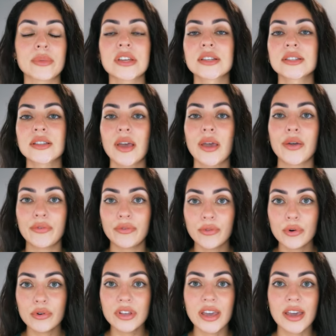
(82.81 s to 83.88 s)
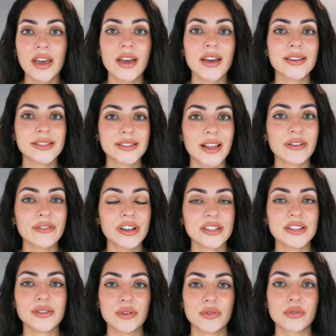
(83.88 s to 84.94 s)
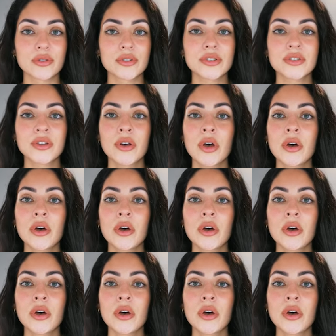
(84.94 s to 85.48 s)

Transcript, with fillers: is a four year accelerated course